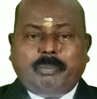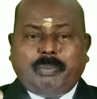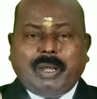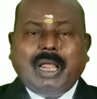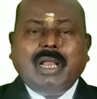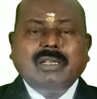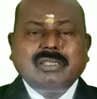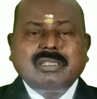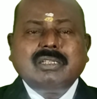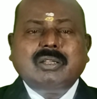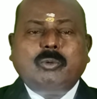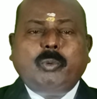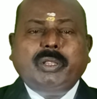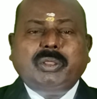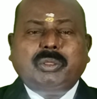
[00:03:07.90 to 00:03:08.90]
plans and
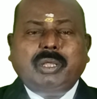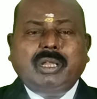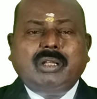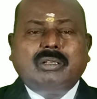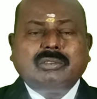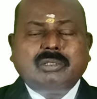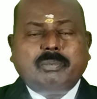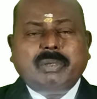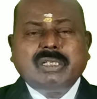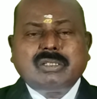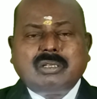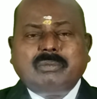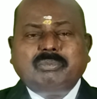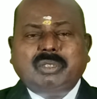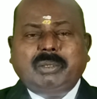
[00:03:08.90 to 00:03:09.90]
everything on the basis
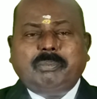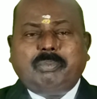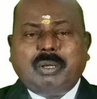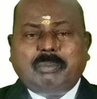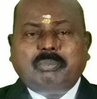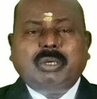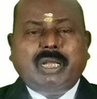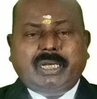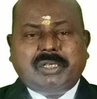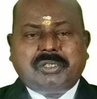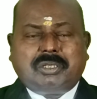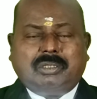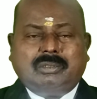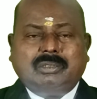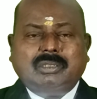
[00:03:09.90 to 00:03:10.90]
of the
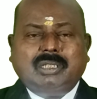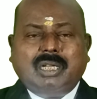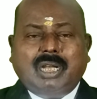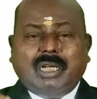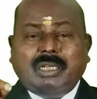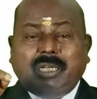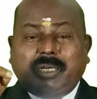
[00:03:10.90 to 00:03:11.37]
population and